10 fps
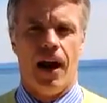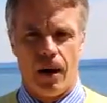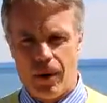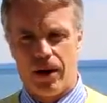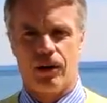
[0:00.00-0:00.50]
And
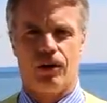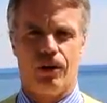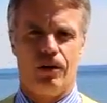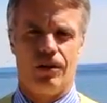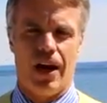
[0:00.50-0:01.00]
I want to
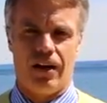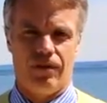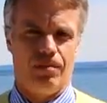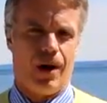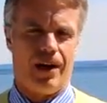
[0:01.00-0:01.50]
encourage
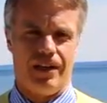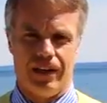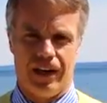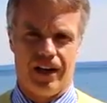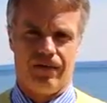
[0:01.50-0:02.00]
everybody
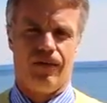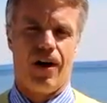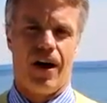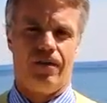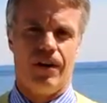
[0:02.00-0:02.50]
to get
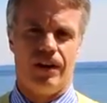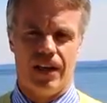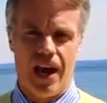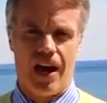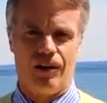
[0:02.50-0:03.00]
involved in
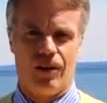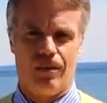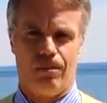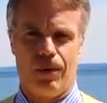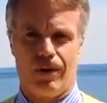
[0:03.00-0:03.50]
the annual
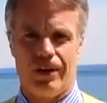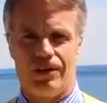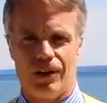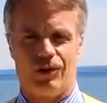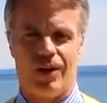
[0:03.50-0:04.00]

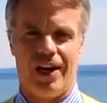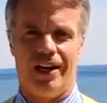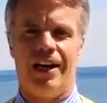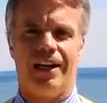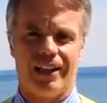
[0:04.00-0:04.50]
Burlington
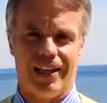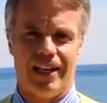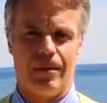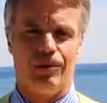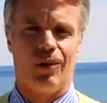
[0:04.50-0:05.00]
Green
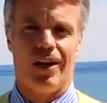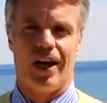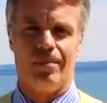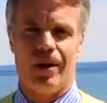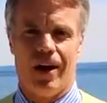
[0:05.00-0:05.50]
Cleanup Green
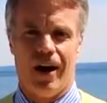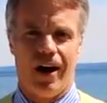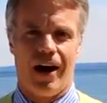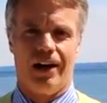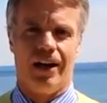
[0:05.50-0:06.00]
Up
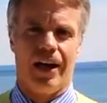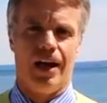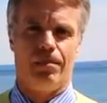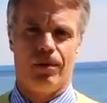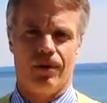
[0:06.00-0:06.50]
on
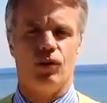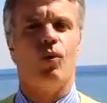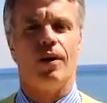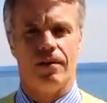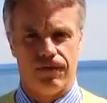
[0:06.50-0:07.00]
April the
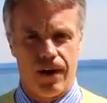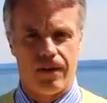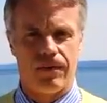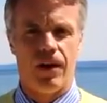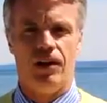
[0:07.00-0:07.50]

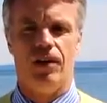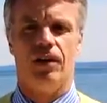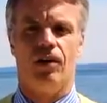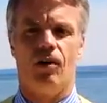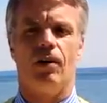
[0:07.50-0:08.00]
25th. You
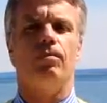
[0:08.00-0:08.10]
can go to